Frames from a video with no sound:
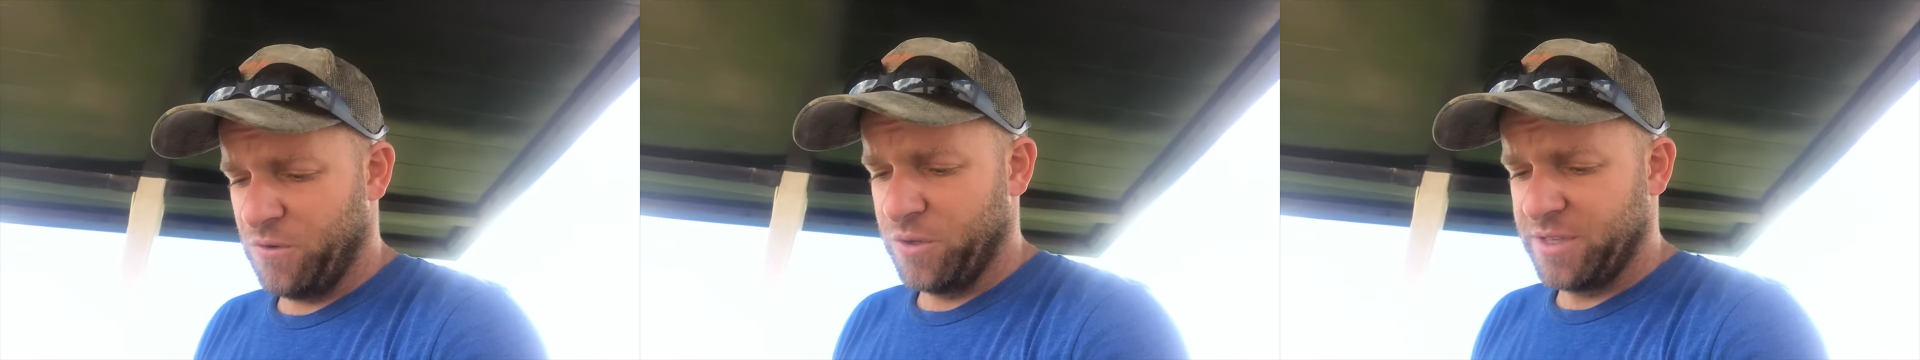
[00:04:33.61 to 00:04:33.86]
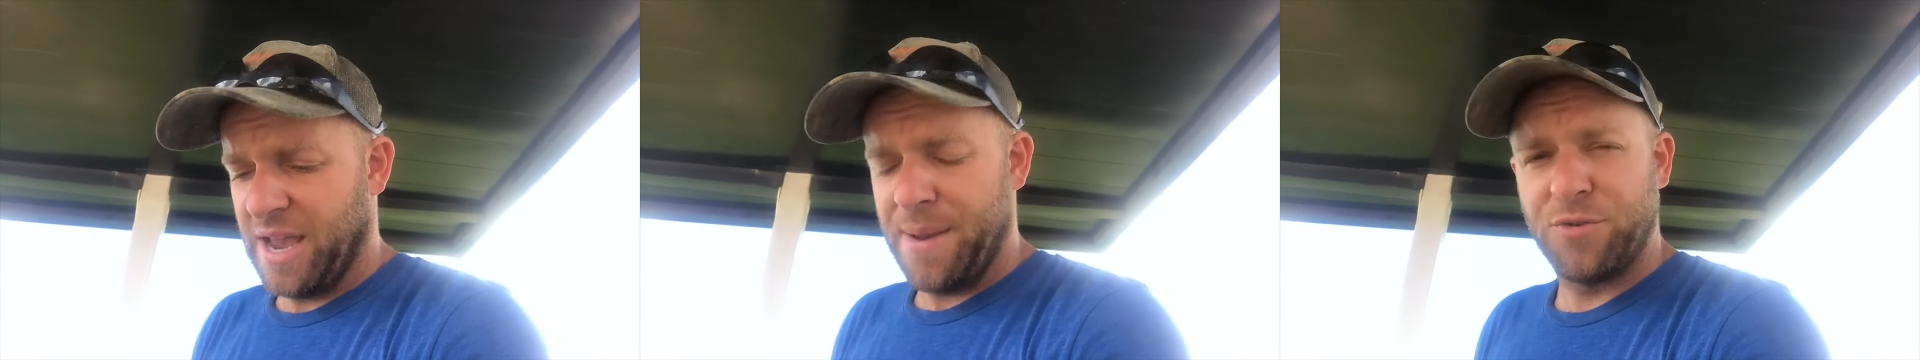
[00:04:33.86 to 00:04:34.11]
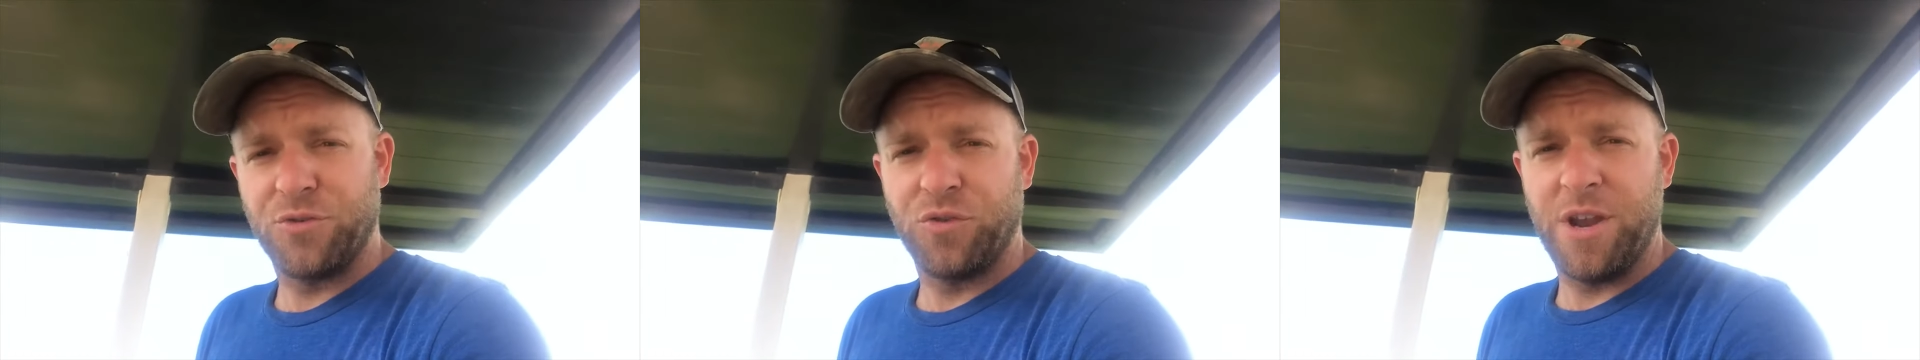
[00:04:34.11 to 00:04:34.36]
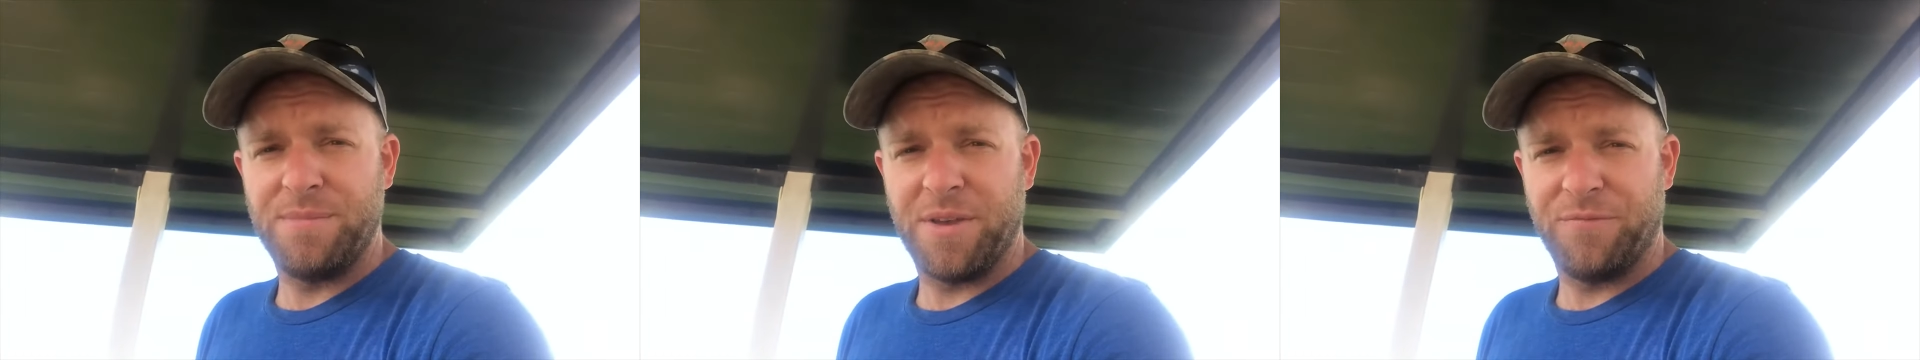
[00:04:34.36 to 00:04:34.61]
full-time
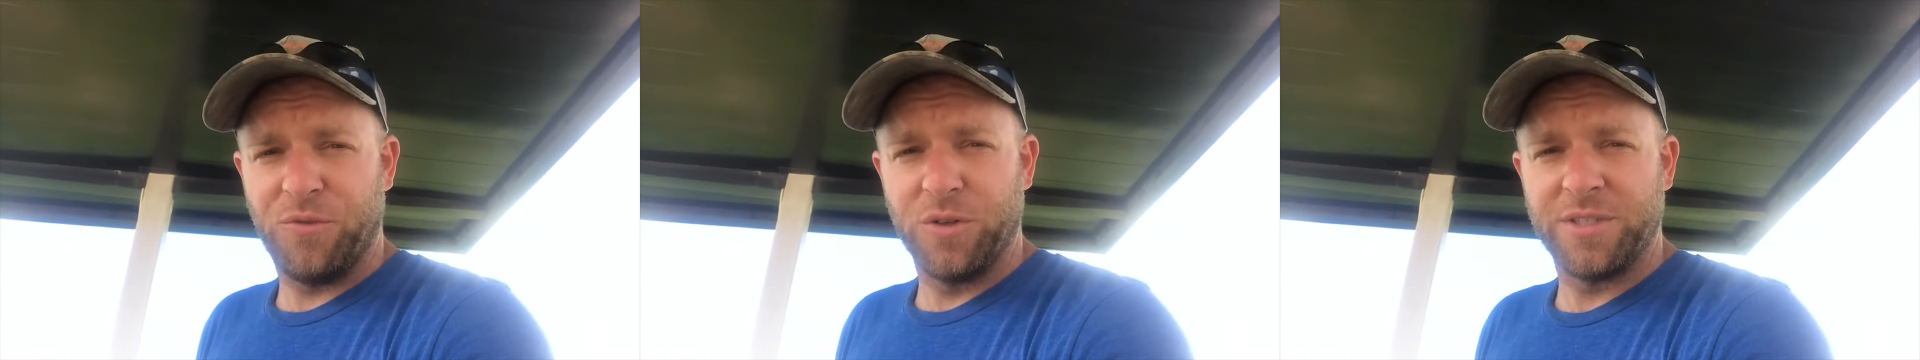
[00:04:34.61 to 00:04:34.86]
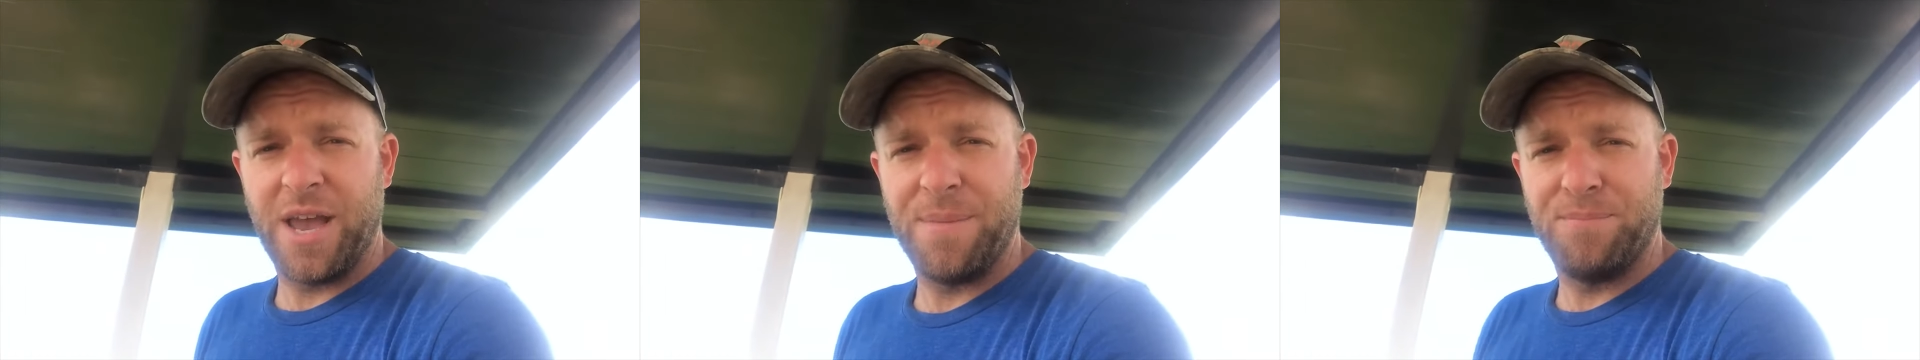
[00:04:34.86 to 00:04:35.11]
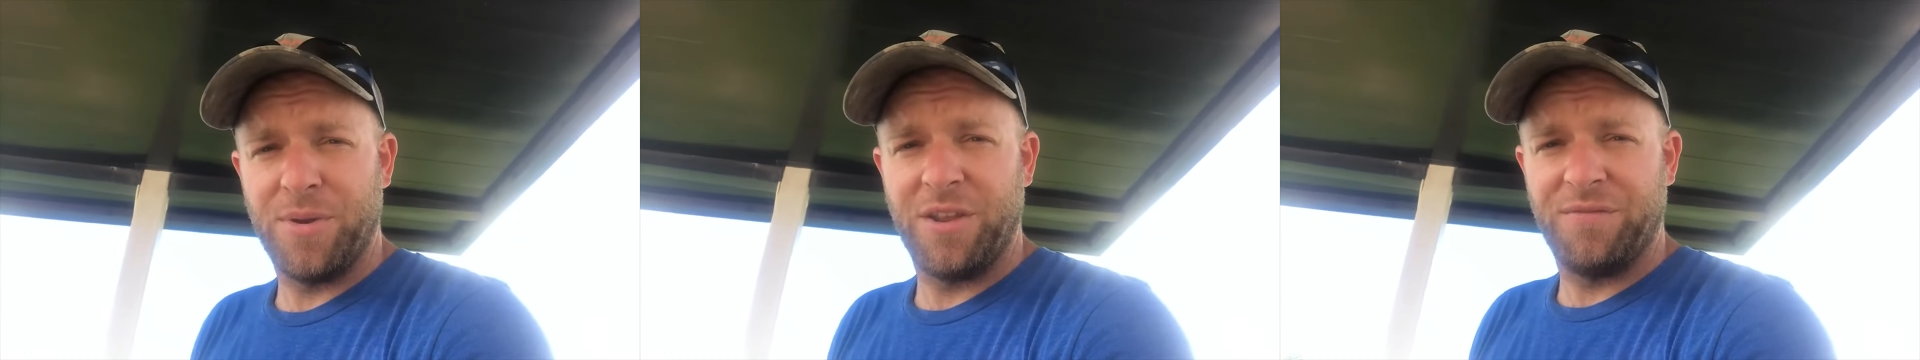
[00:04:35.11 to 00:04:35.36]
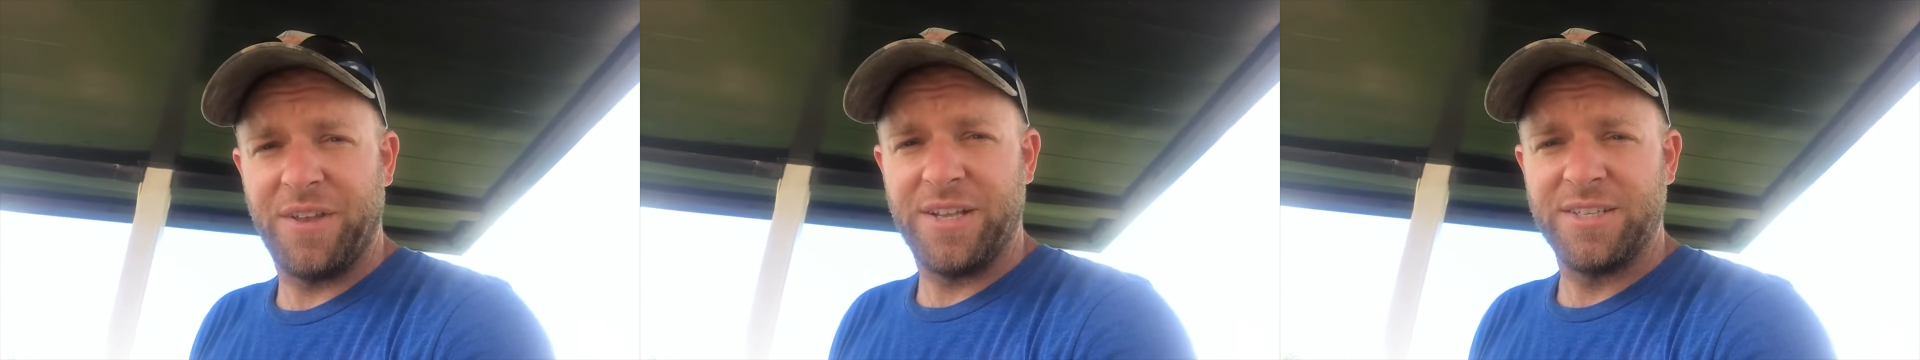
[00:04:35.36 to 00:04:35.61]
treatment, full-time
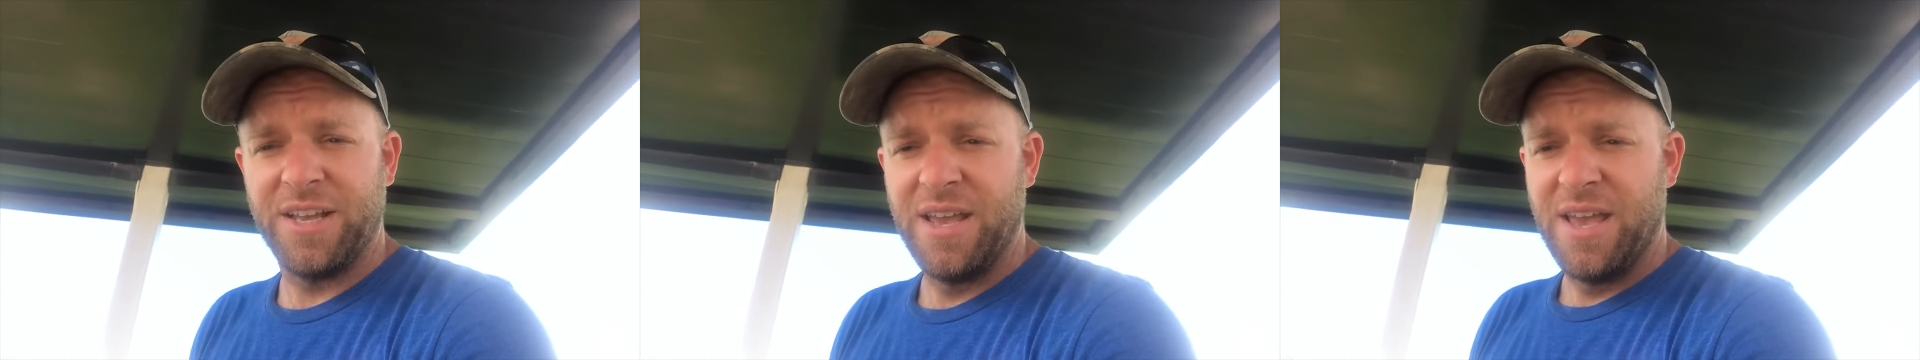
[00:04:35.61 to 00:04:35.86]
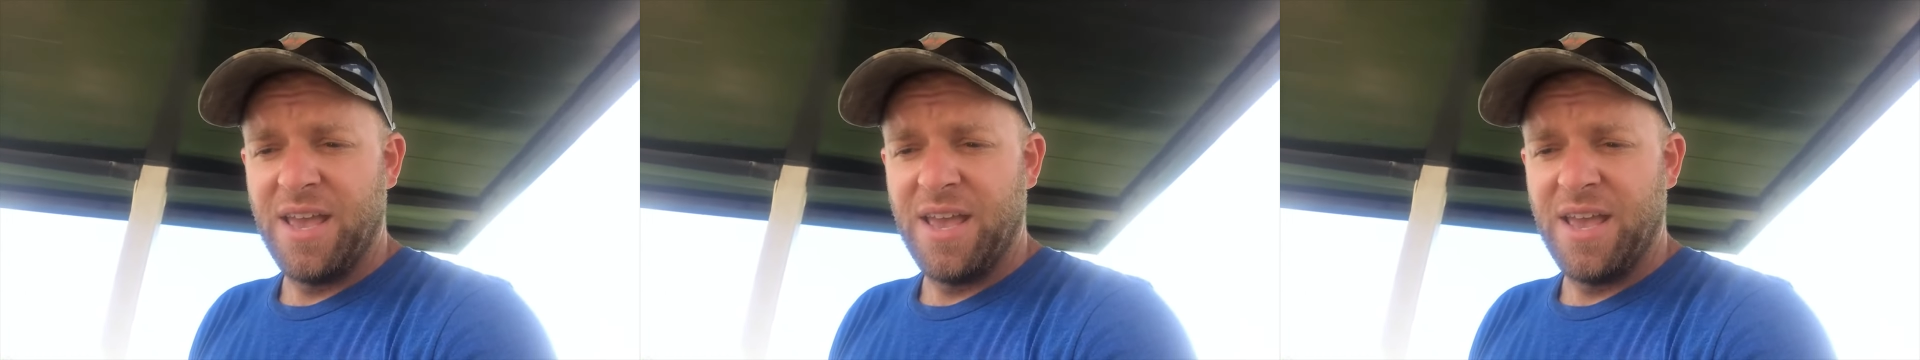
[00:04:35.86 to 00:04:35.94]
benefits,